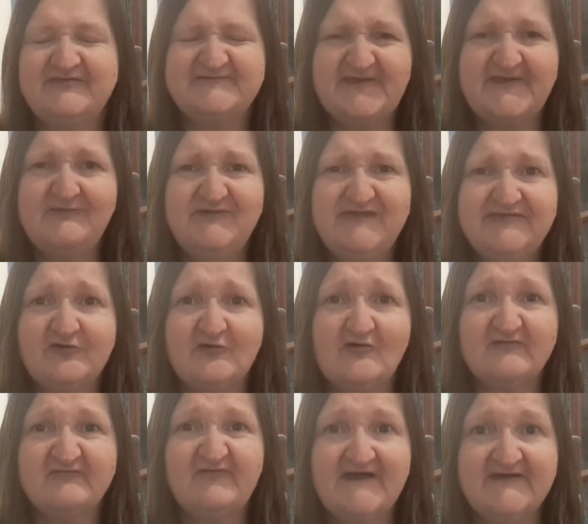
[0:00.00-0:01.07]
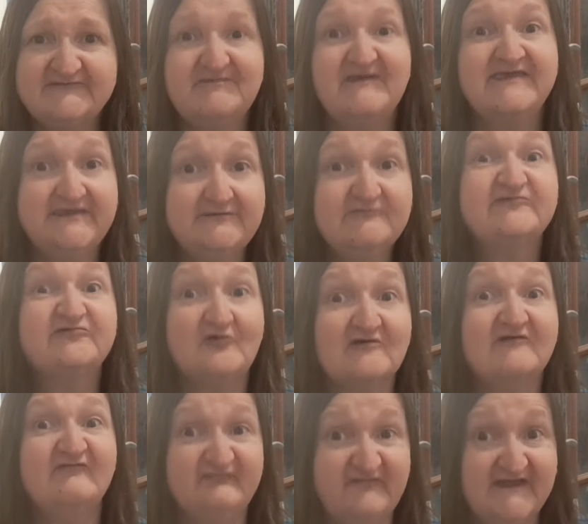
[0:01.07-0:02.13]
They say we talk fast, but he was
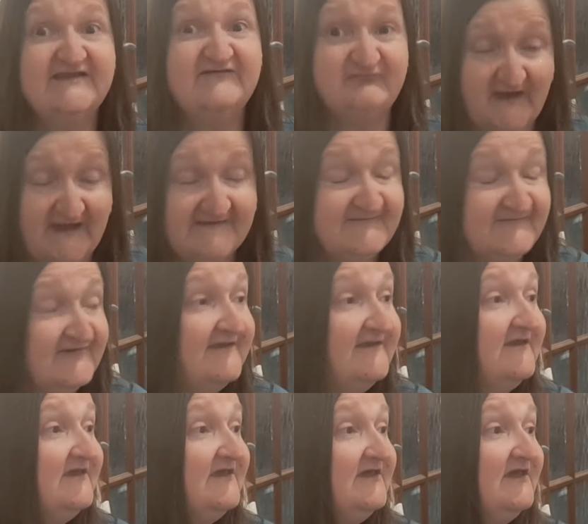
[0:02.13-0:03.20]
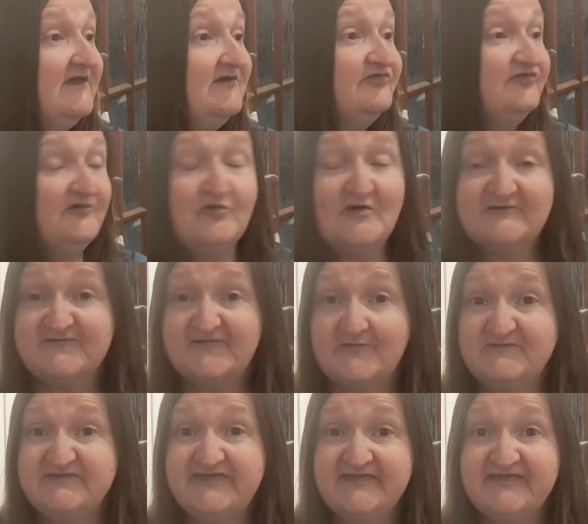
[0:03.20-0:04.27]
talking very fast. The words that
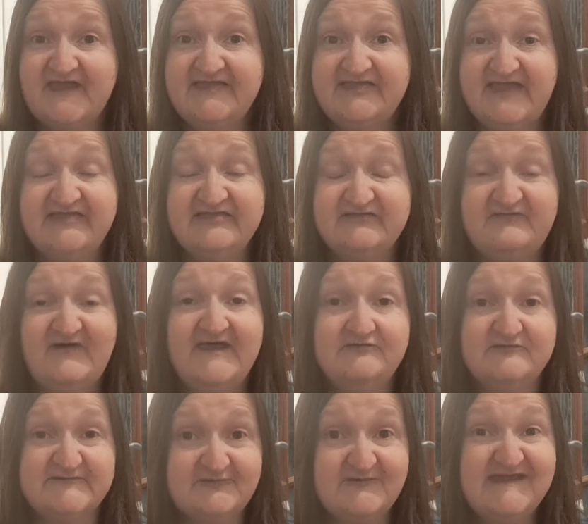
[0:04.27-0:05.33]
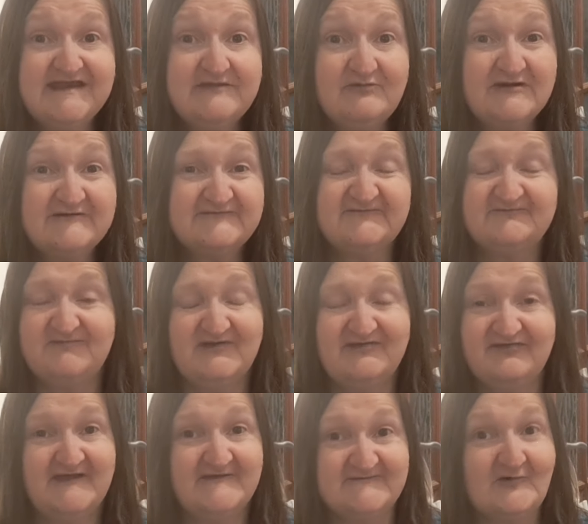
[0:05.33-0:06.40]
we did identify were sweary words,
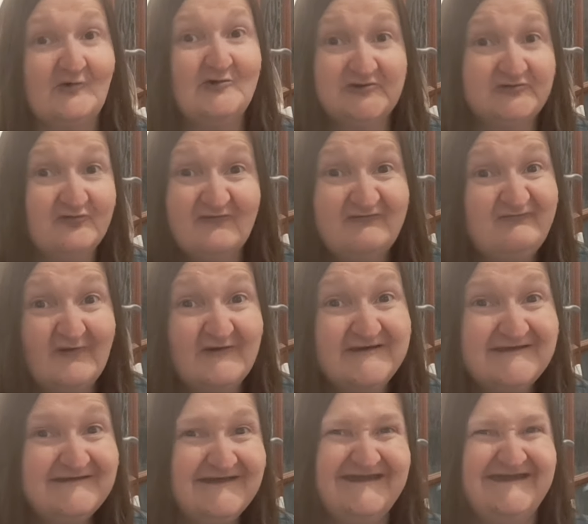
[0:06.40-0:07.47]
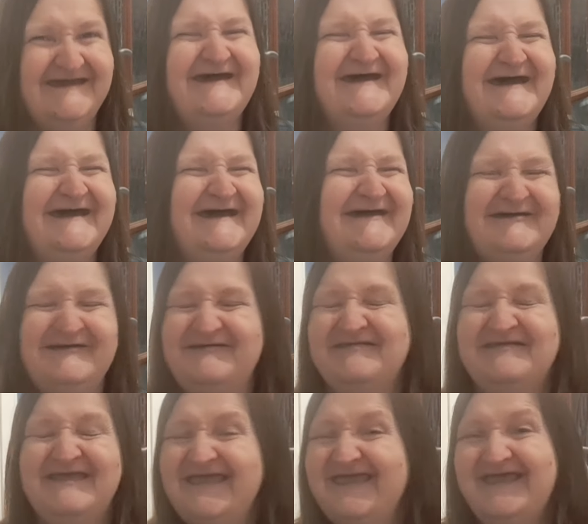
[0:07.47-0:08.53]
but that's rock and roll for you.
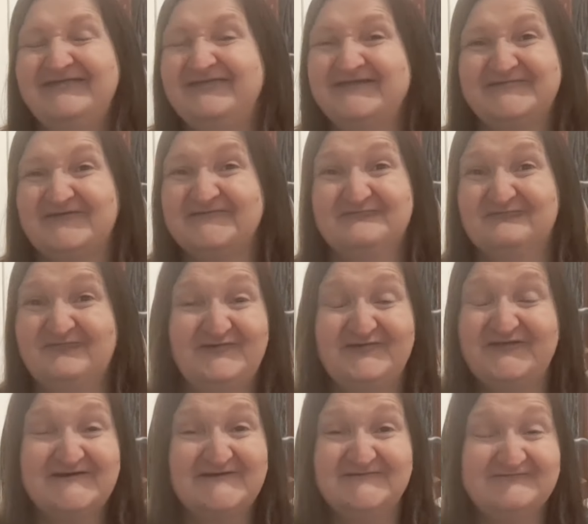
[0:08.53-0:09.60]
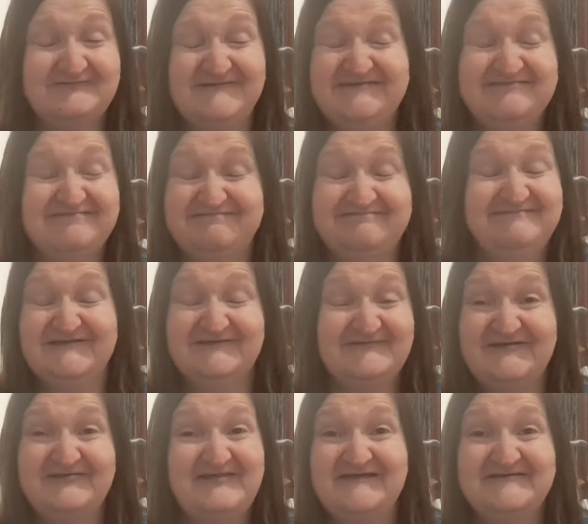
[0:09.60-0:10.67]
And it doesn't bother us. We, you
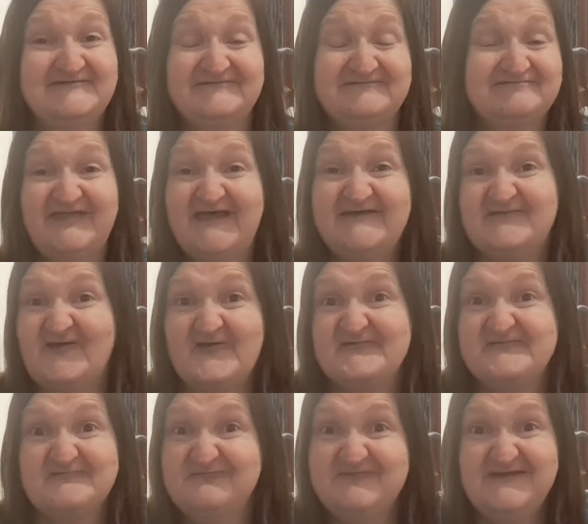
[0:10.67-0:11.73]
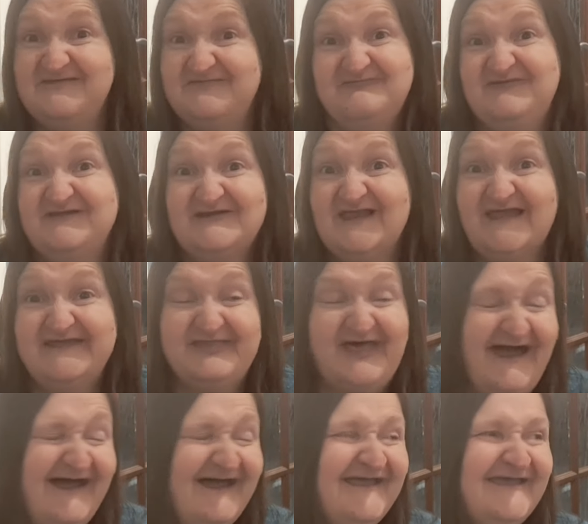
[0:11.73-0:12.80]
know, that's us. We're like
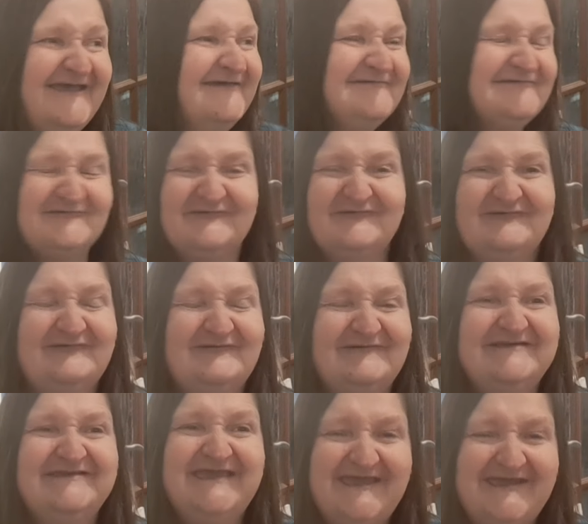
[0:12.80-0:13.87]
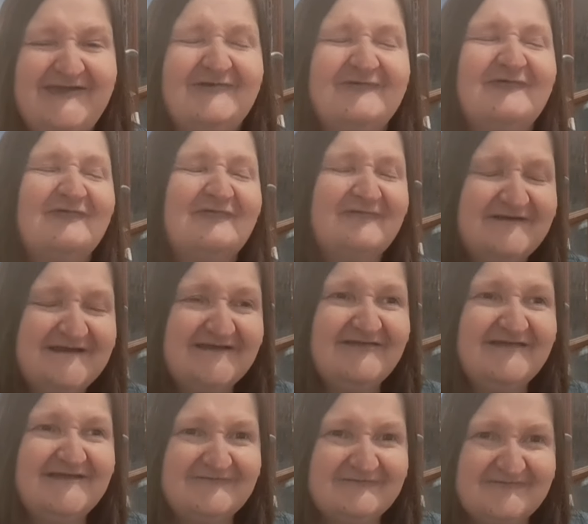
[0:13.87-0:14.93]
that. So, yeah,
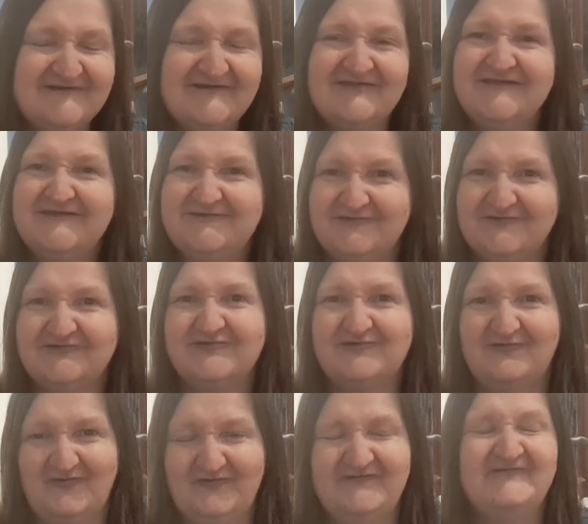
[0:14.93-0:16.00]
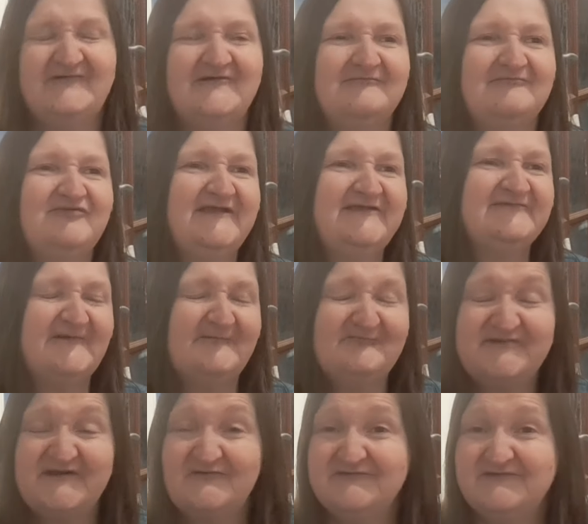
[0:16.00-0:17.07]
really, really good concert. Played some
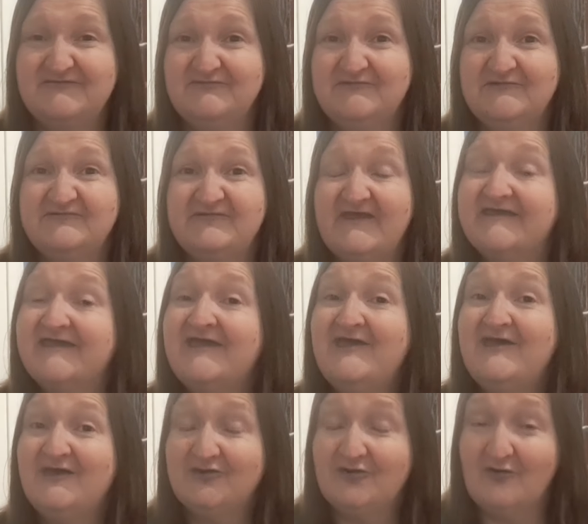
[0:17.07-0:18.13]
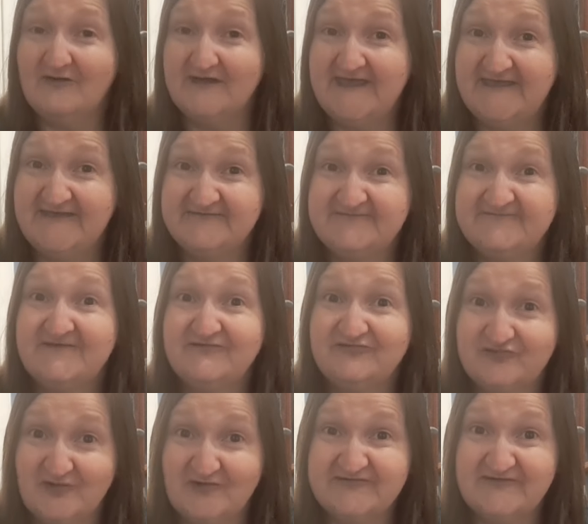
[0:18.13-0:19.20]
brilliant music. Got his
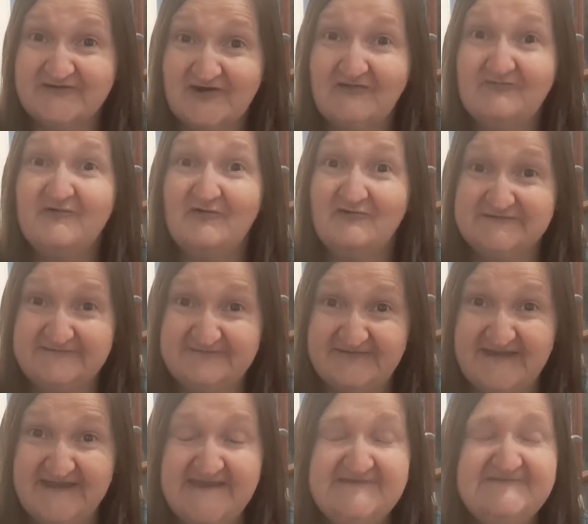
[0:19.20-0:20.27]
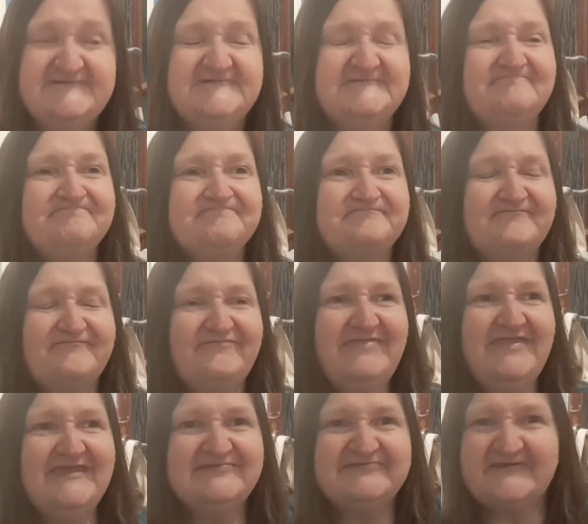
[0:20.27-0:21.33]
daughter up on stage
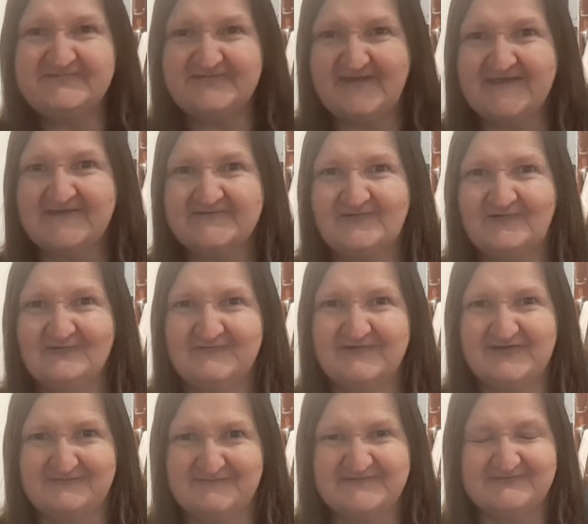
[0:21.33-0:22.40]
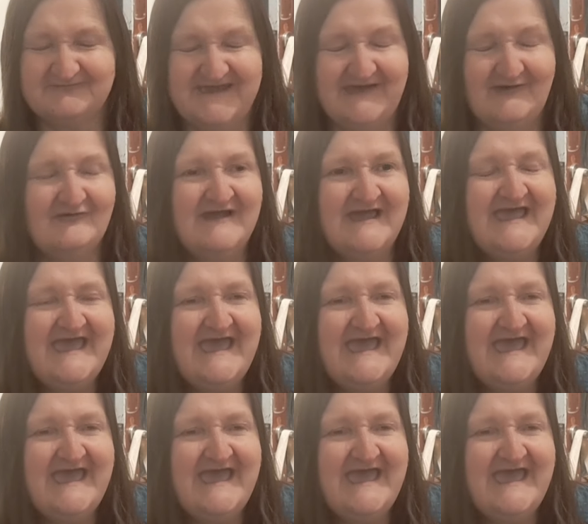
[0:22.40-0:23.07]
to sing a song with him as well.